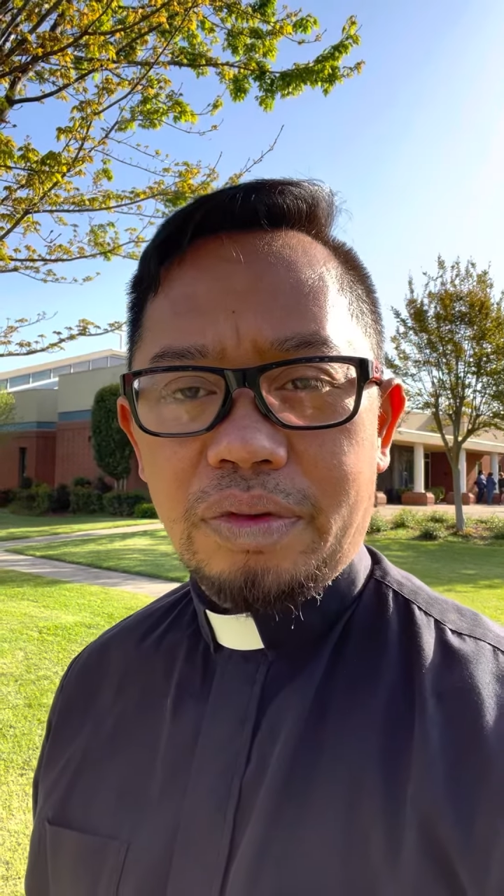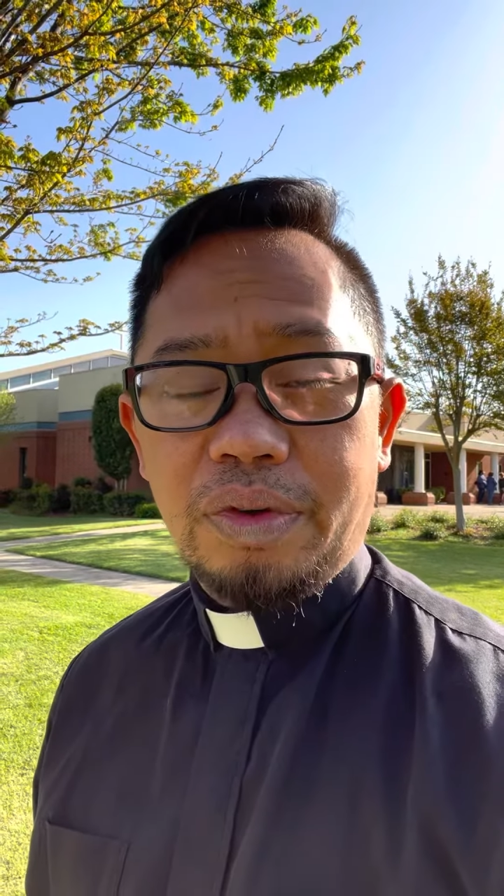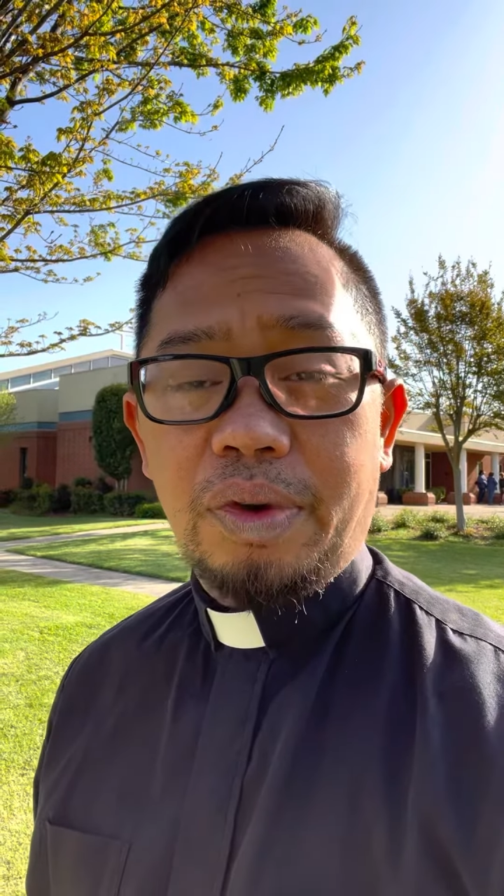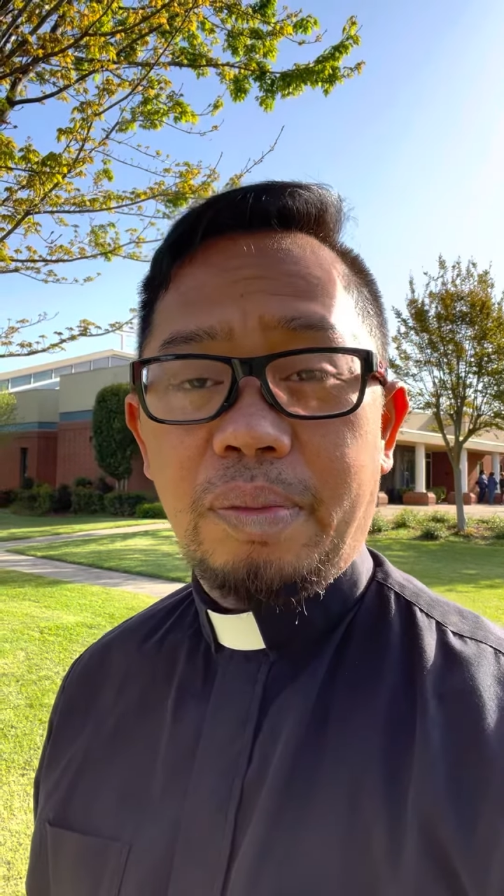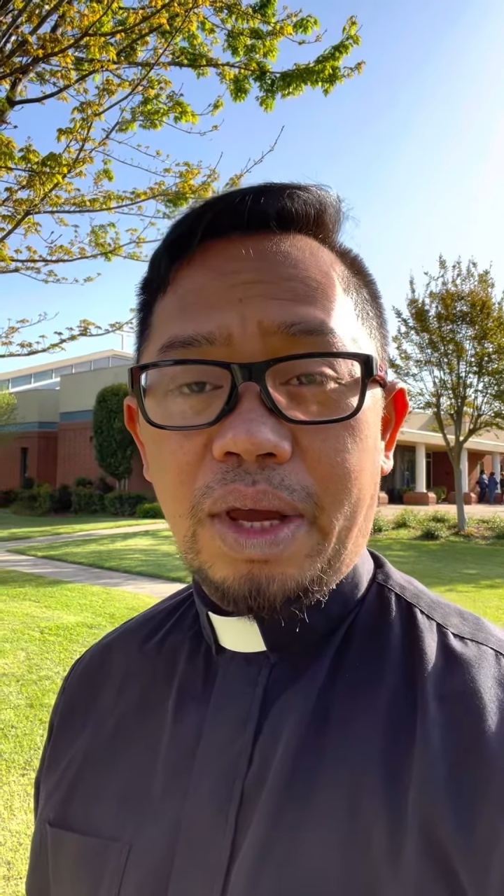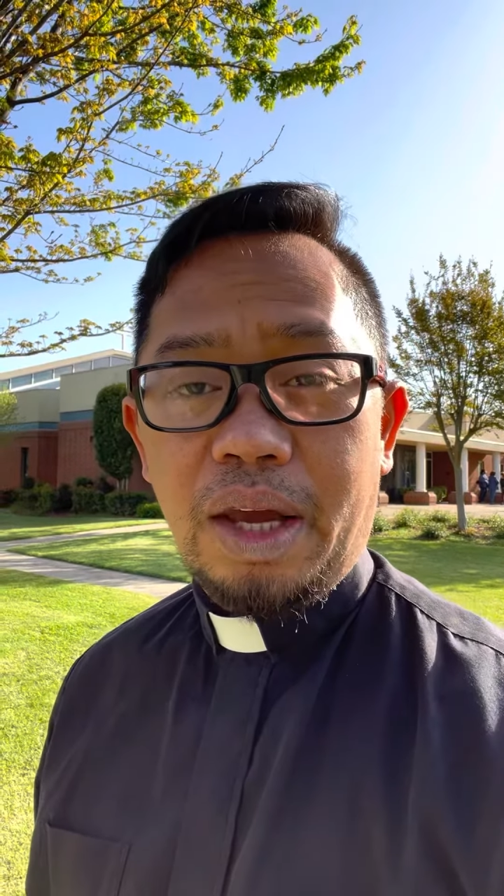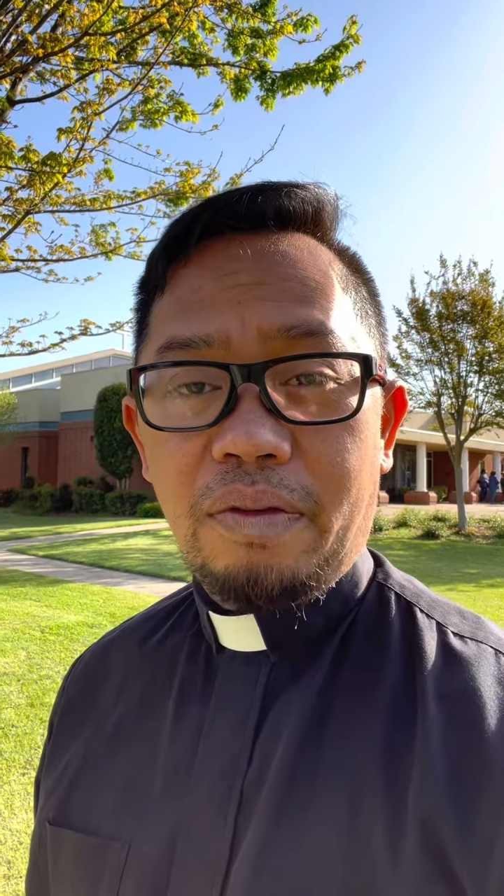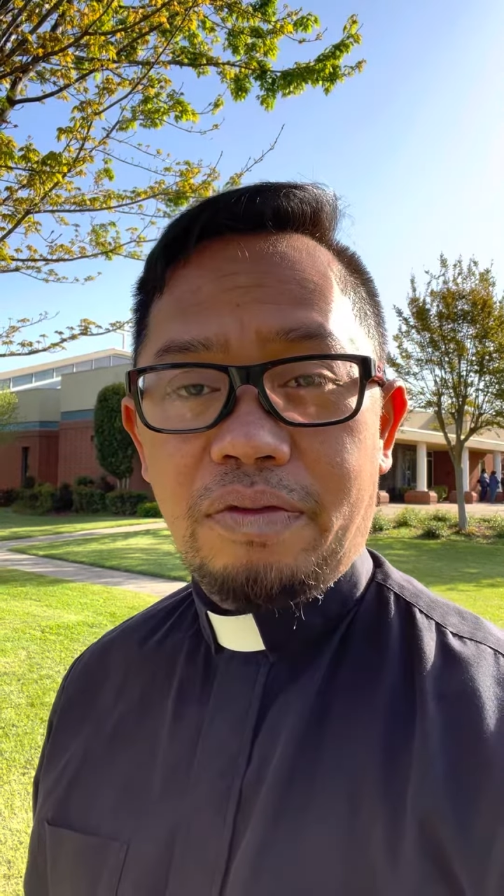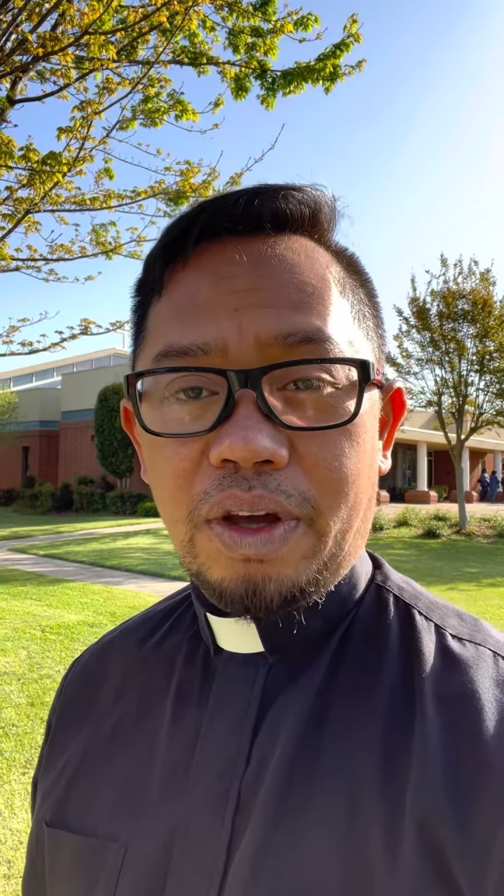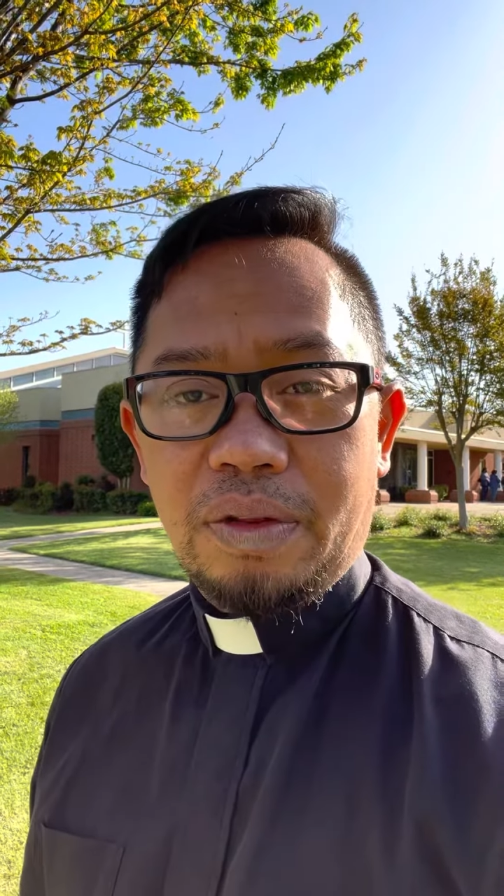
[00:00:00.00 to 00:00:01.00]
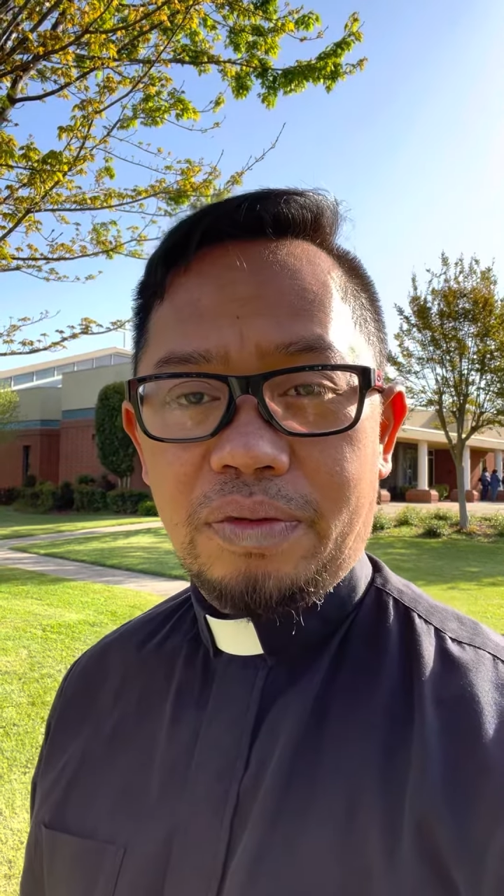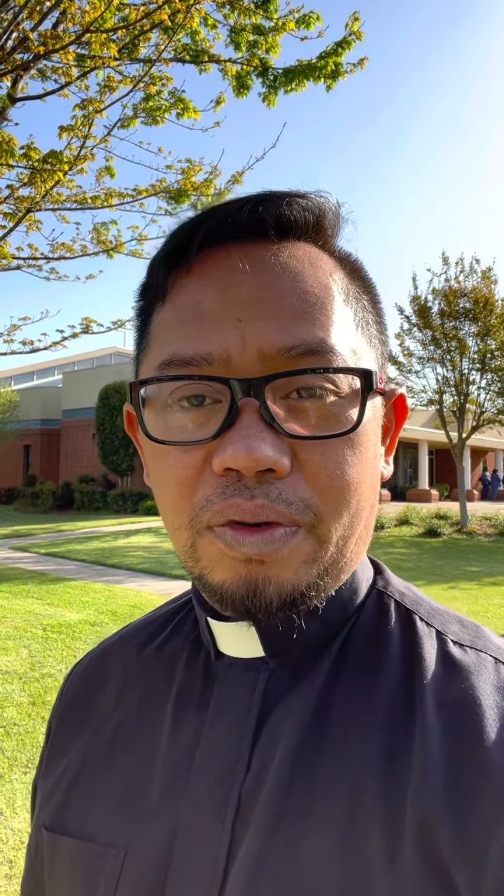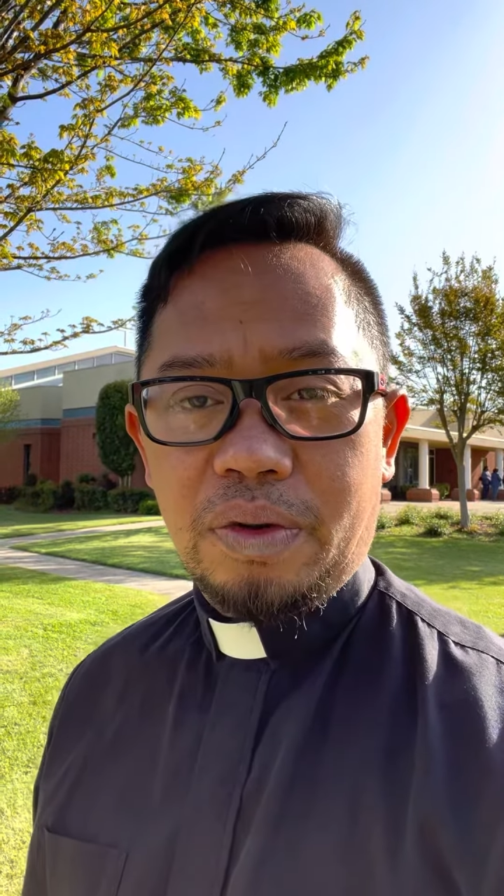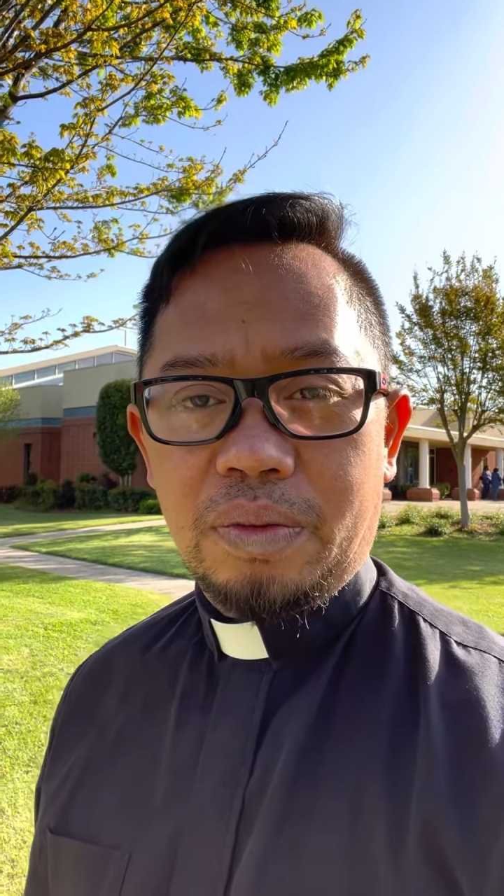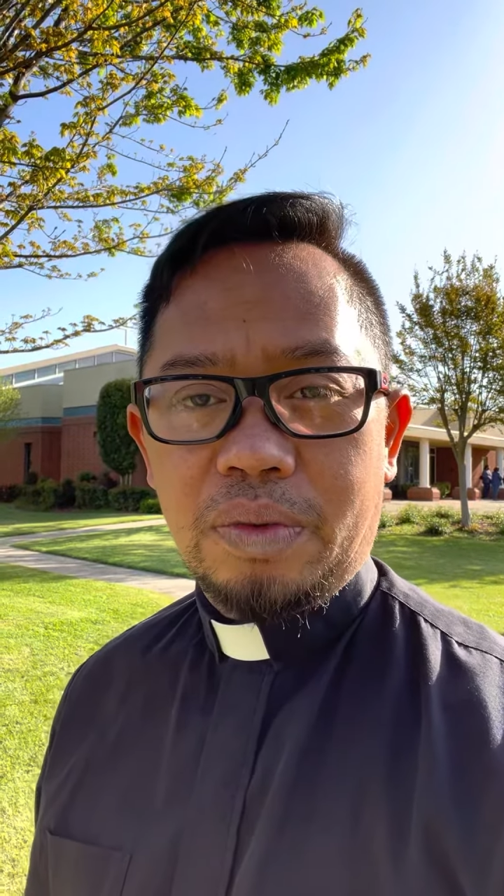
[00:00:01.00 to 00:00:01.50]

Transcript: to remain faithful,